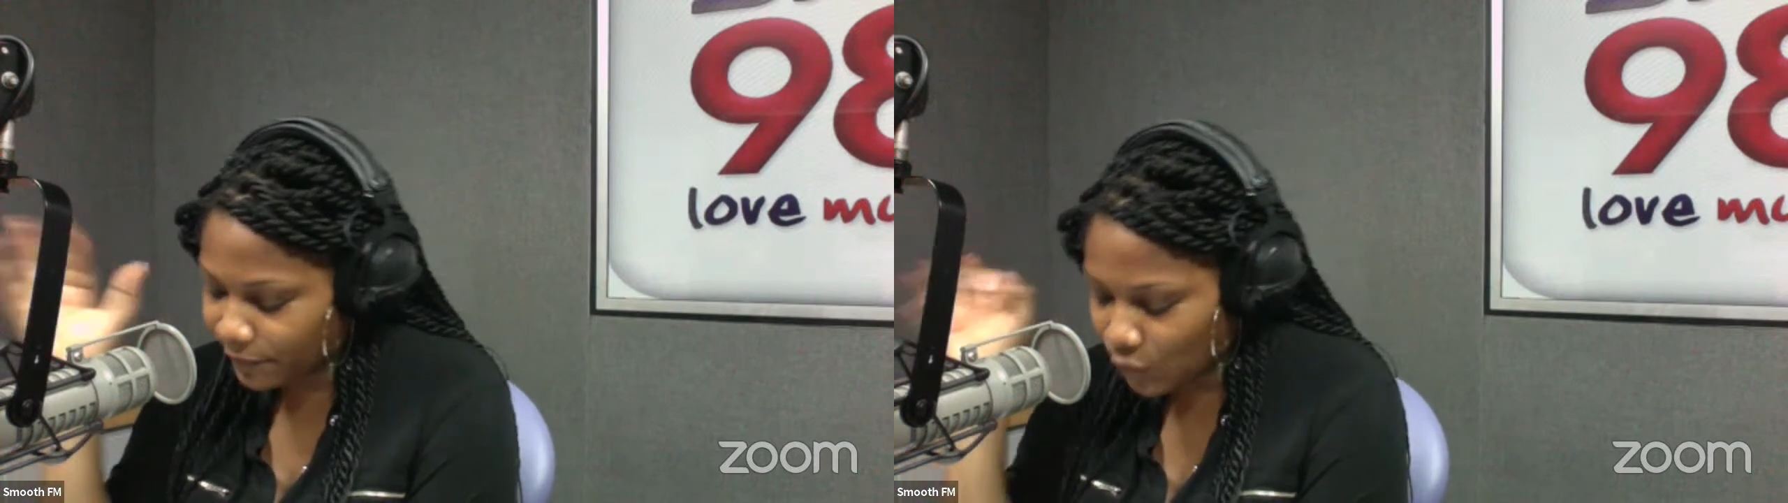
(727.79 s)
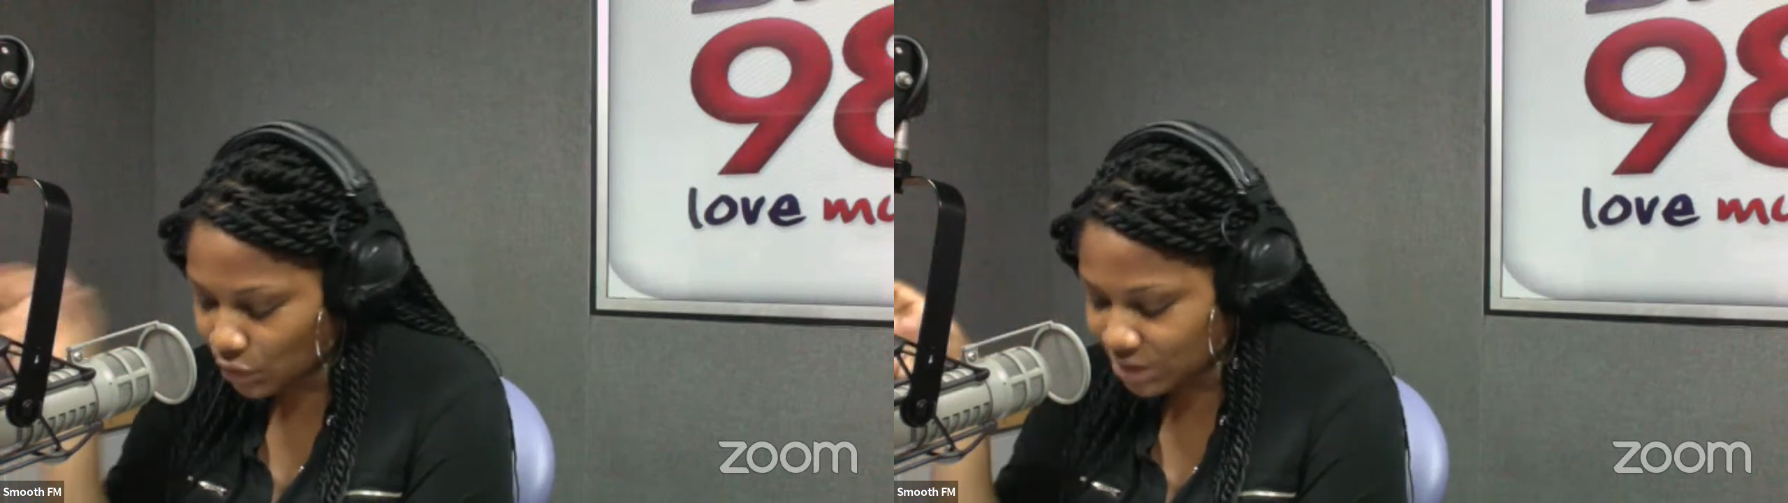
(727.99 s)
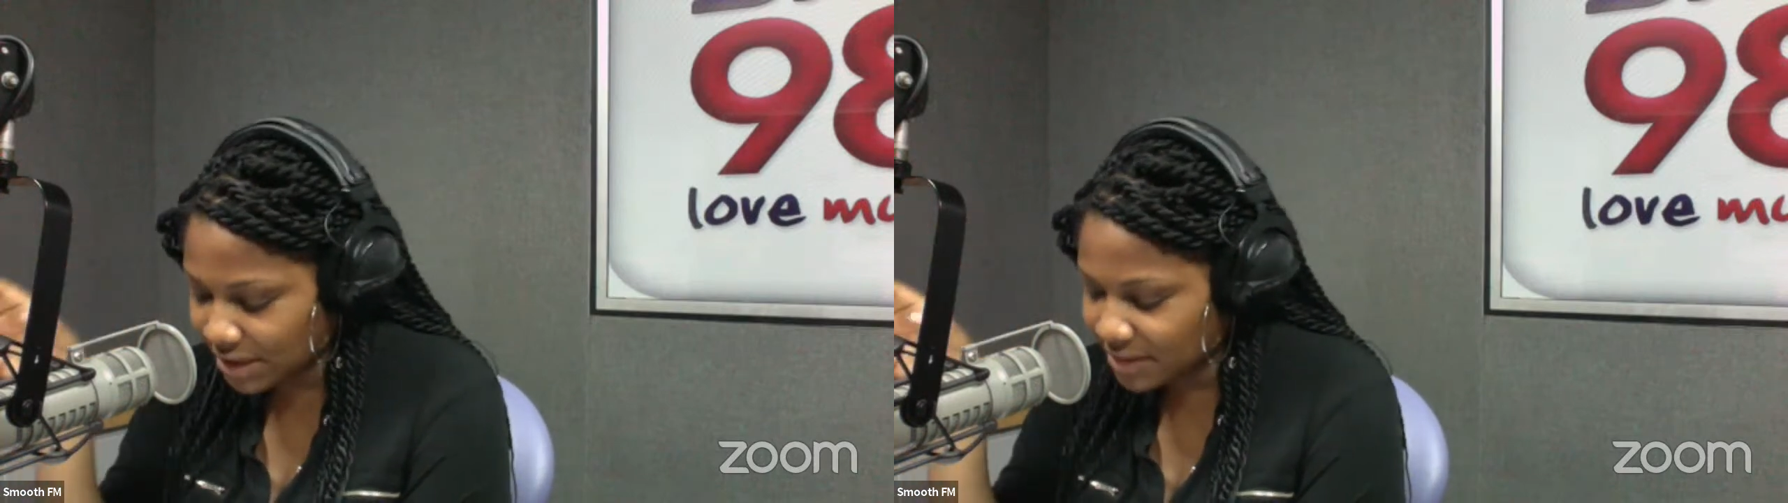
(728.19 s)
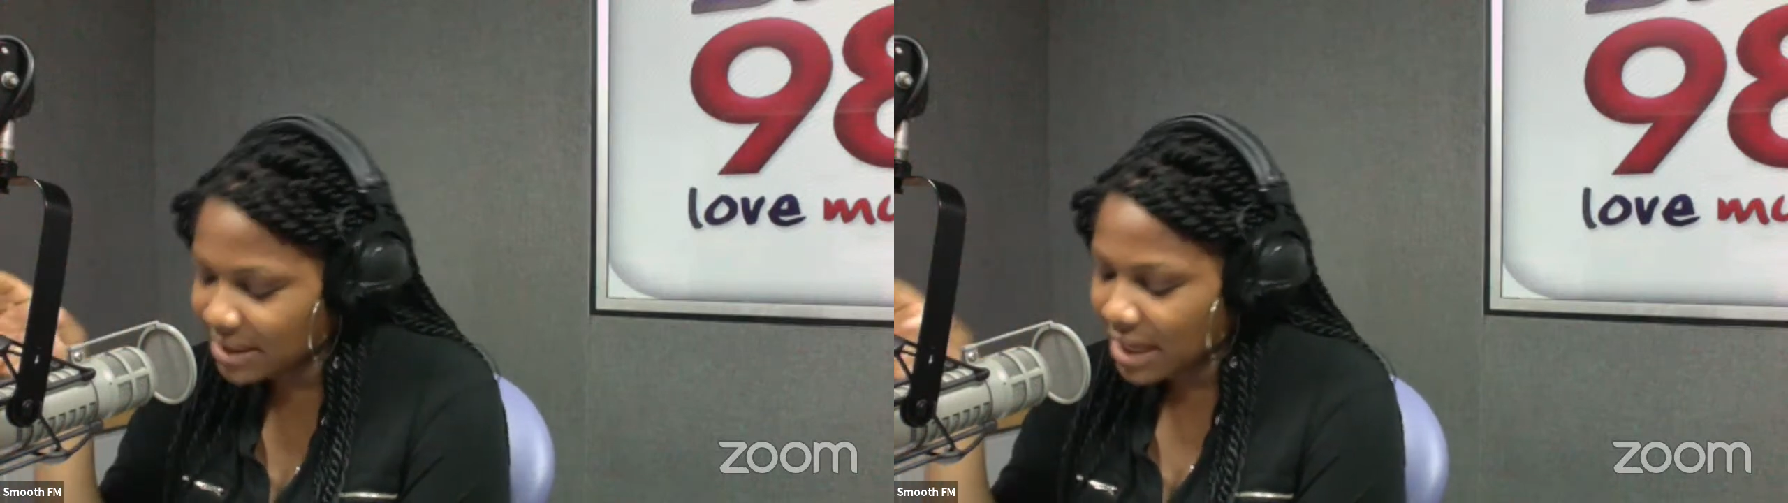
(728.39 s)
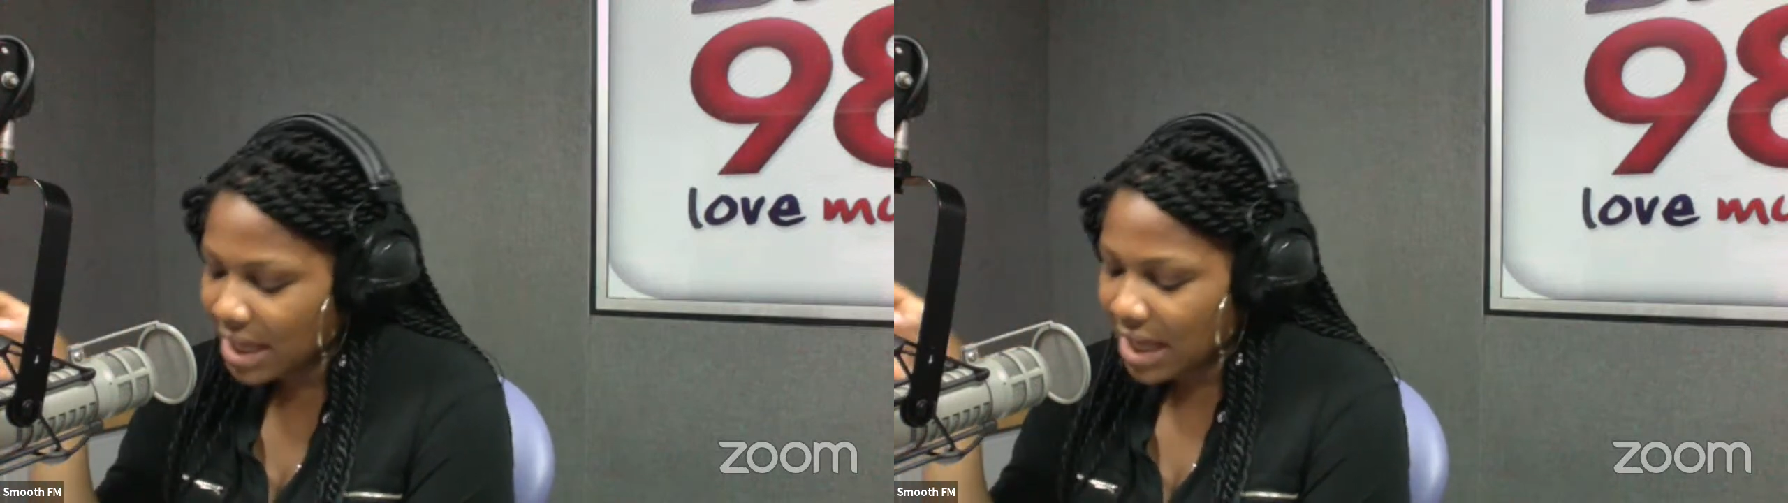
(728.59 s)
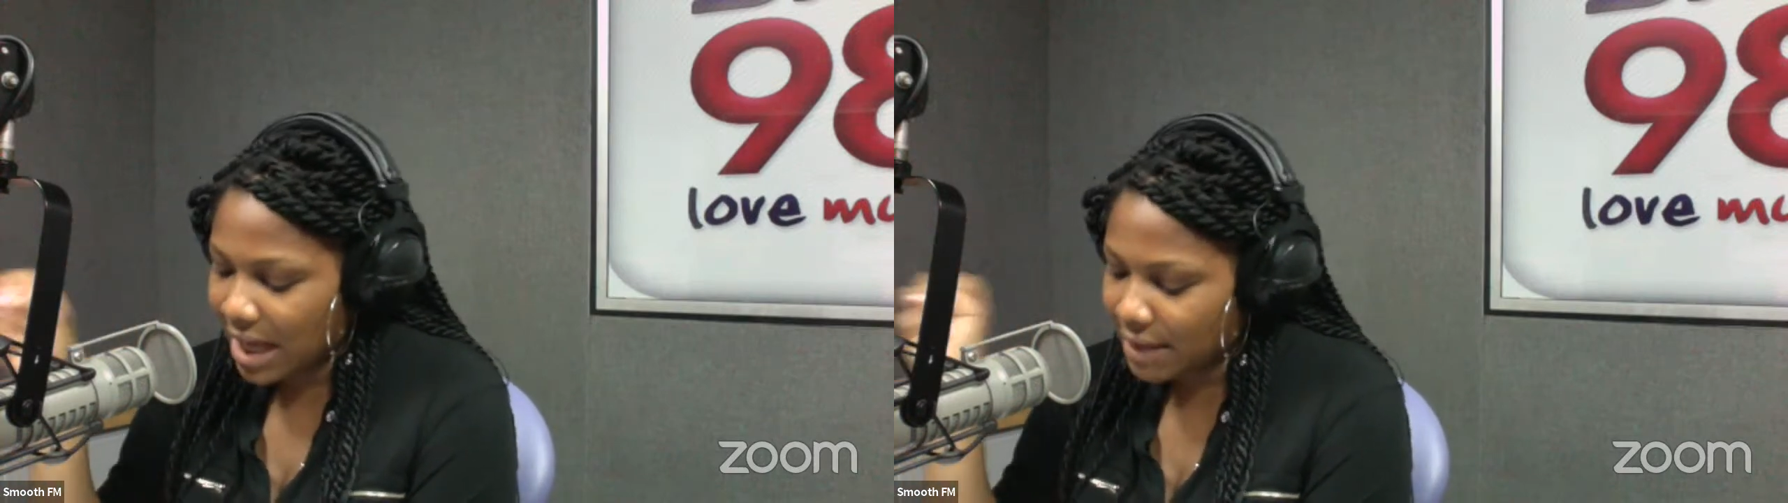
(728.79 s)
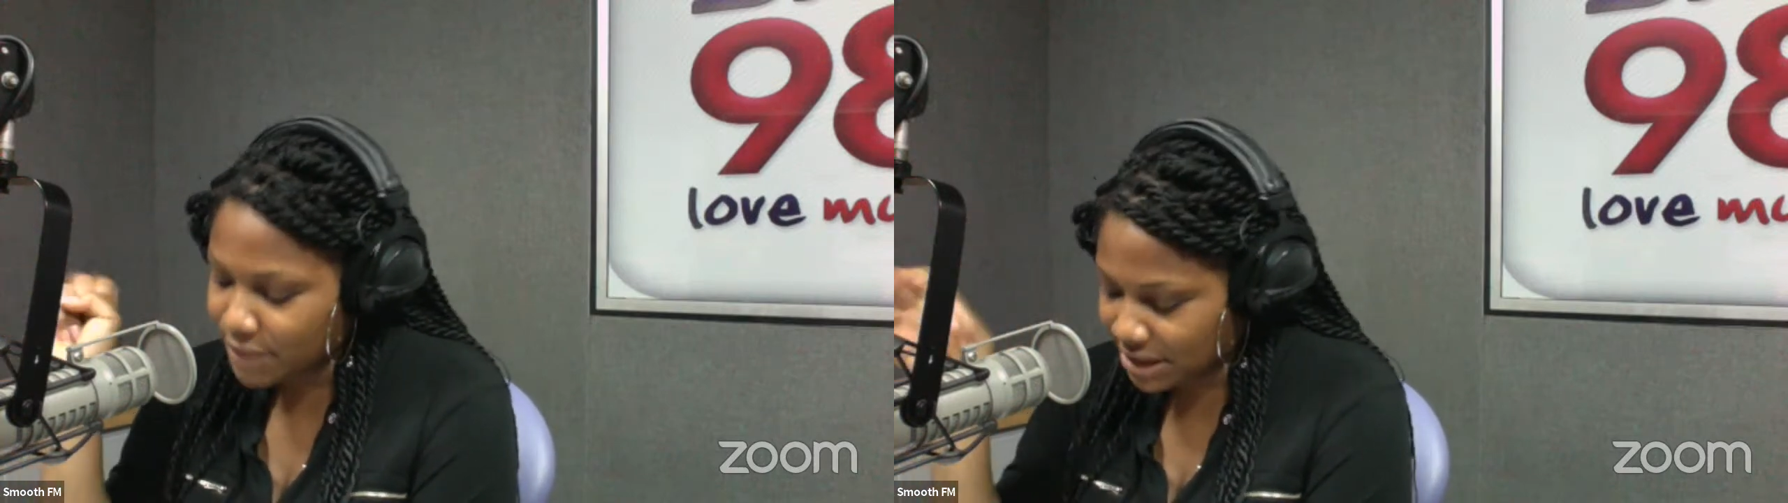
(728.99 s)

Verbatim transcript: folk tales, uh,